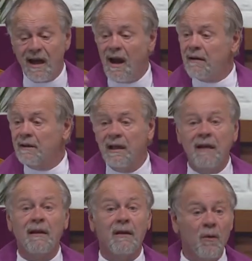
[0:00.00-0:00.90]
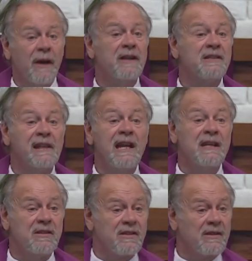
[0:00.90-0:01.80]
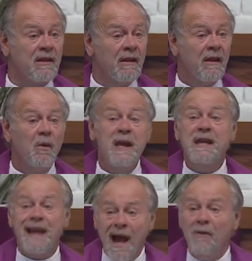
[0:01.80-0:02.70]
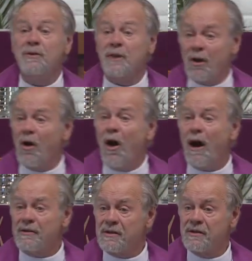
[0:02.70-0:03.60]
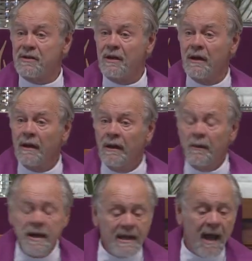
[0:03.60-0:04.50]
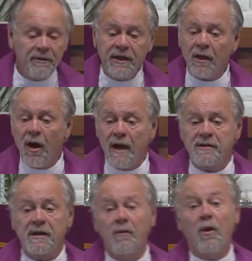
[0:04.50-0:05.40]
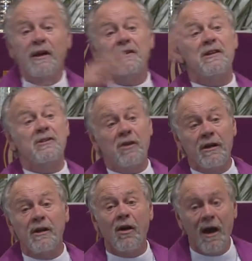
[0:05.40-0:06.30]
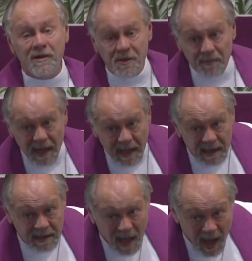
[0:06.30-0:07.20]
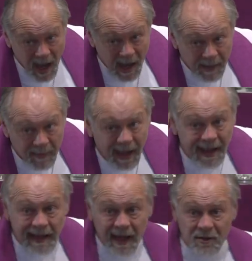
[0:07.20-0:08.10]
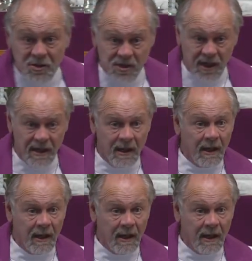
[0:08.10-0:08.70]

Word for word: our little, what is least. We count the cost. We count the cost of what is this going to cost me in time and energy.